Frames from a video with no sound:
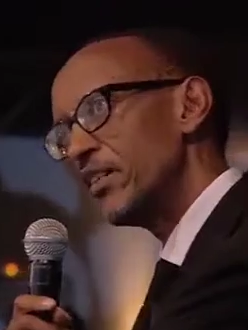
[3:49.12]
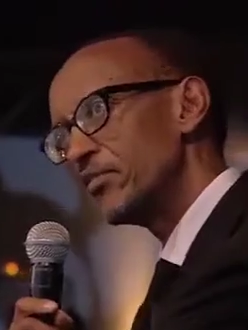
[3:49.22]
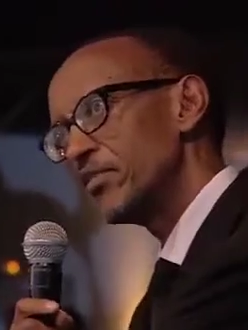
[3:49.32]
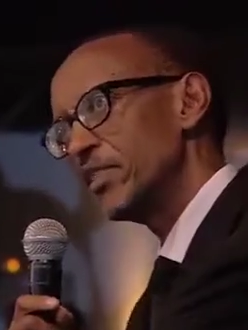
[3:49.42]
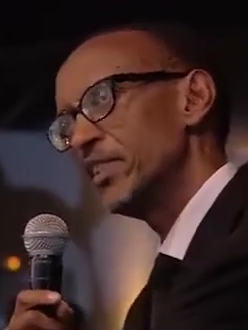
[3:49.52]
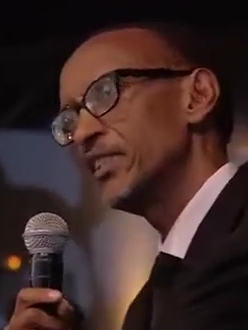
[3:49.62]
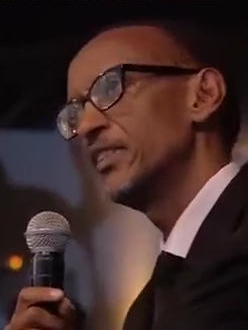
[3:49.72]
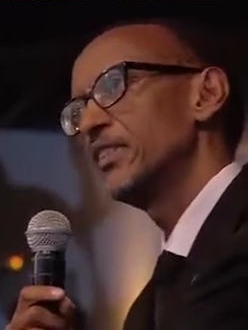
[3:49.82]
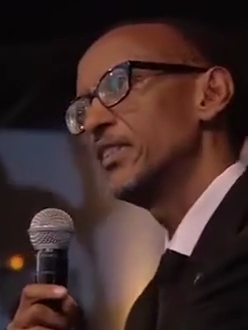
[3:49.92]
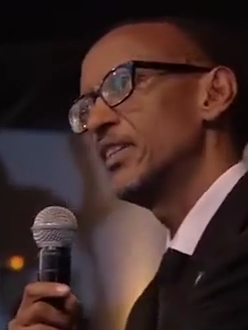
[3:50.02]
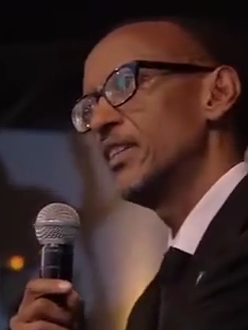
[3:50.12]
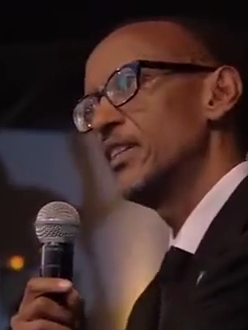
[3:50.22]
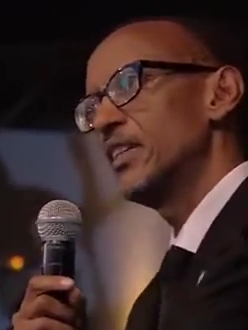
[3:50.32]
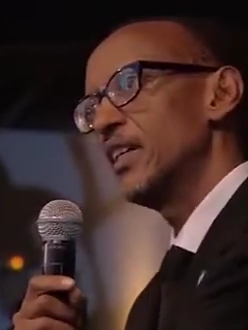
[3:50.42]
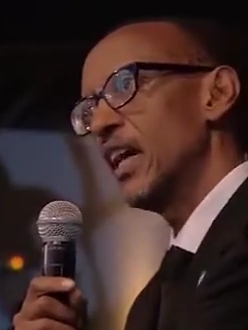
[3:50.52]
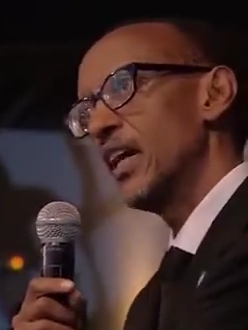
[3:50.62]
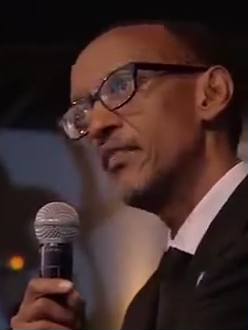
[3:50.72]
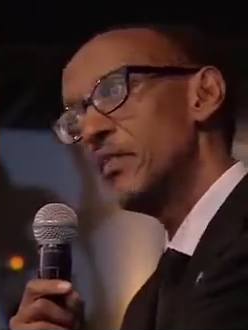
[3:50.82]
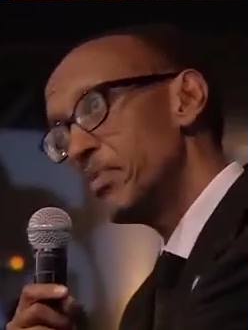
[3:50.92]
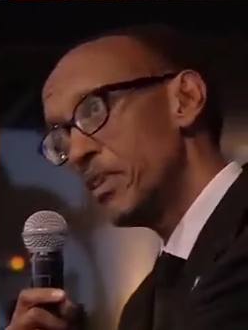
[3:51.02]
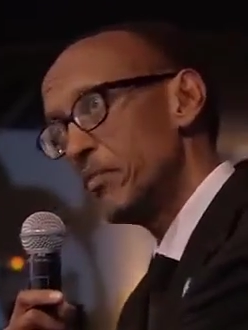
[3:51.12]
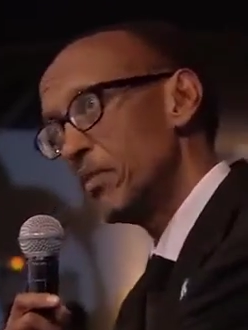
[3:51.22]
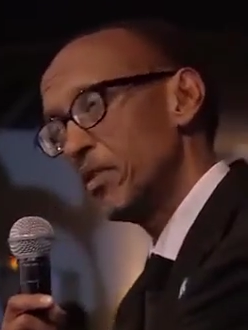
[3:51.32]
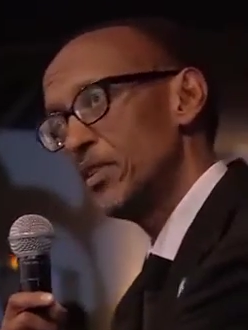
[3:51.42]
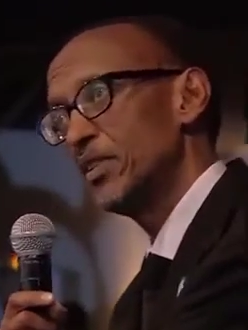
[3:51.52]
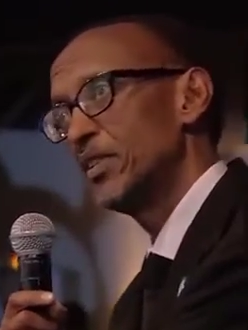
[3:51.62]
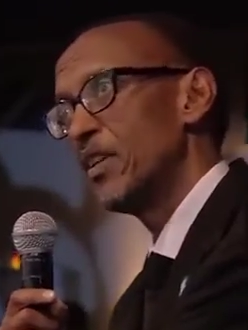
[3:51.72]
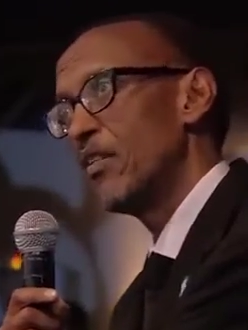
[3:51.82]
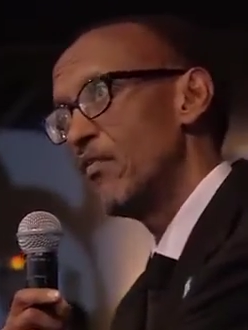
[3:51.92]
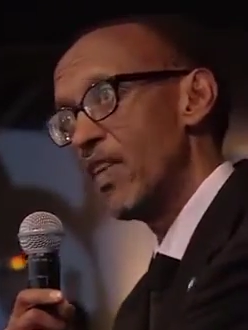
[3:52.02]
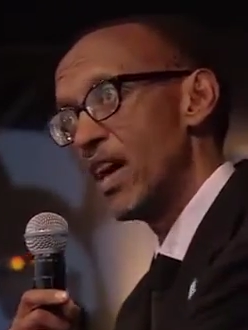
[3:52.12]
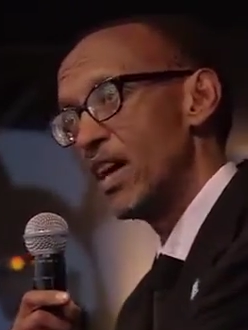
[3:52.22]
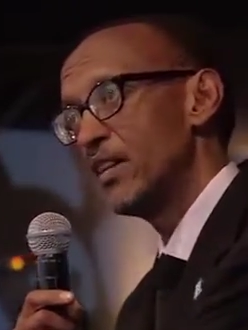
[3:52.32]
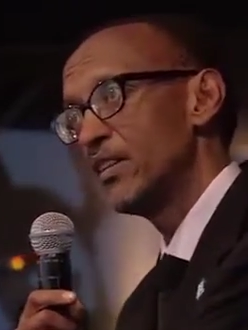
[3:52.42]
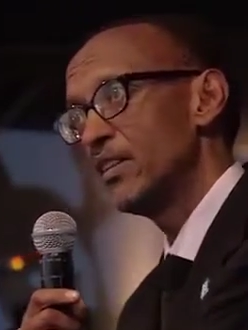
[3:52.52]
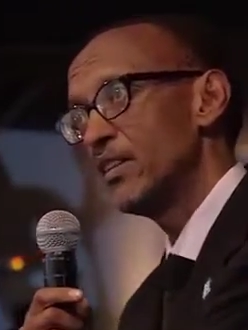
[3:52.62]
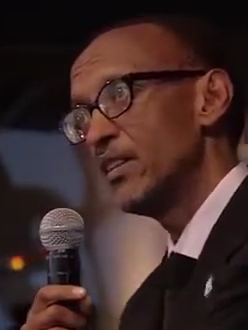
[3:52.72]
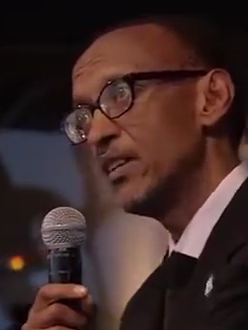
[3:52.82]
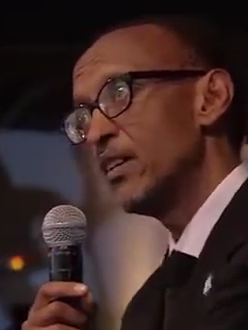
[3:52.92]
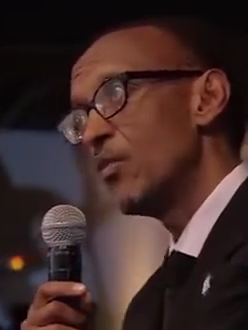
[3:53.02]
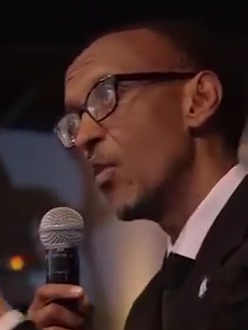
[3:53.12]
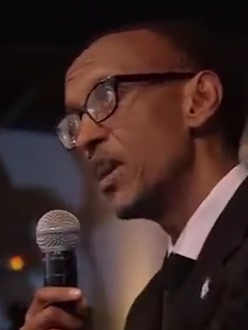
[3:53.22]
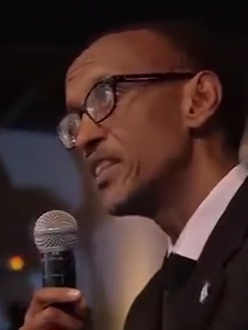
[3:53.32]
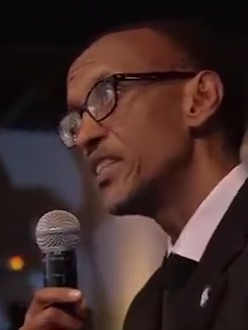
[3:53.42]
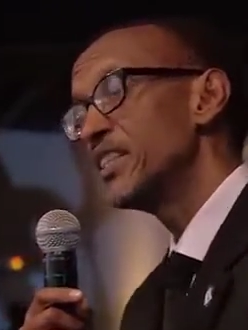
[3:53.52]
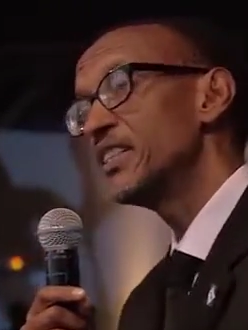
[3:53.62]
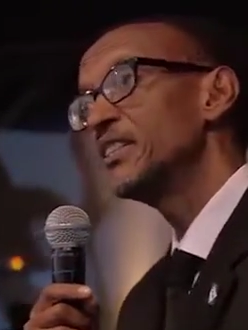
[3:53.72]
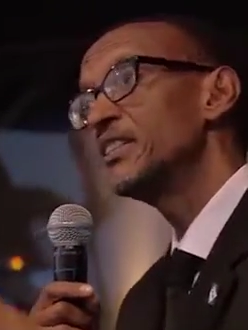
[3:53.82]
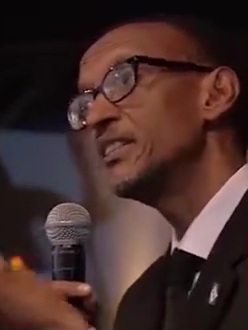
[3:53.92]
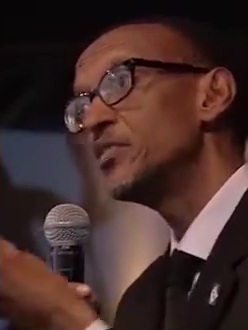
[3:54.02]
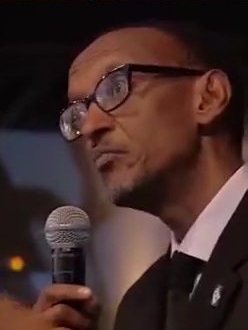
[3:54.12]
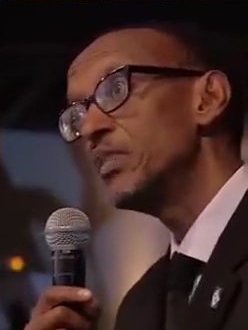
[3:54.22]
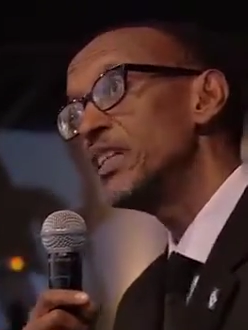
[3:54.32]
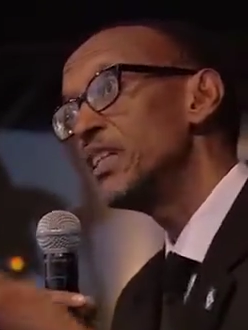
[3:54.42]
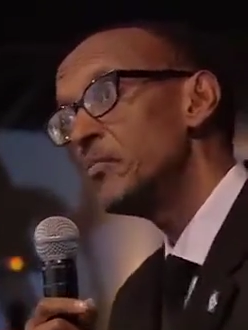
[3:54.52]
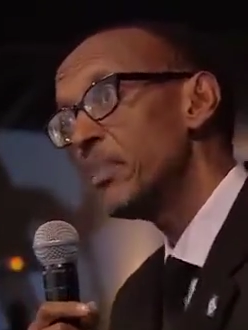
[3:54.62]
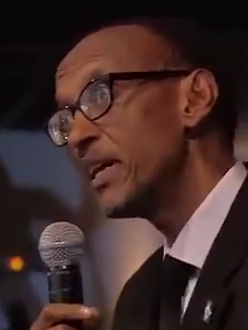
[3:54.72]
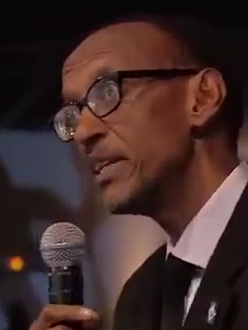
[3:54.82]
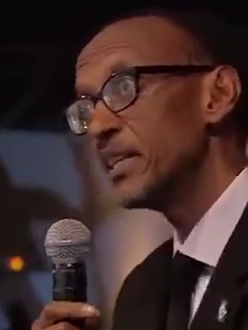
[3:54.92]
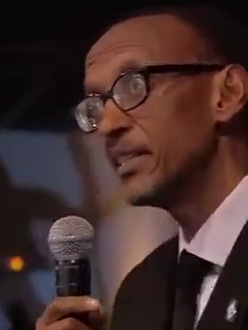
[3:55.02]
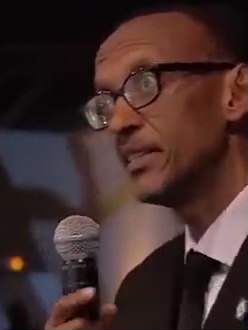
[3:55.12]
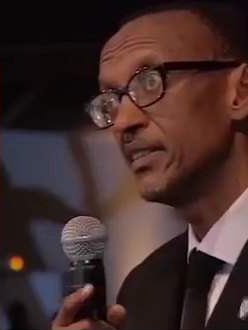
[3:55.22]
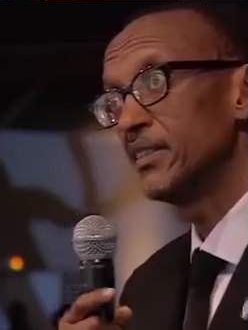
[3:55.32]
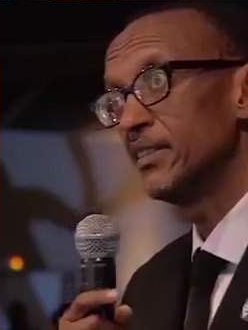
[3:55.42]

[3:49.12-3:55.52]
country and the people there wanting to be independent.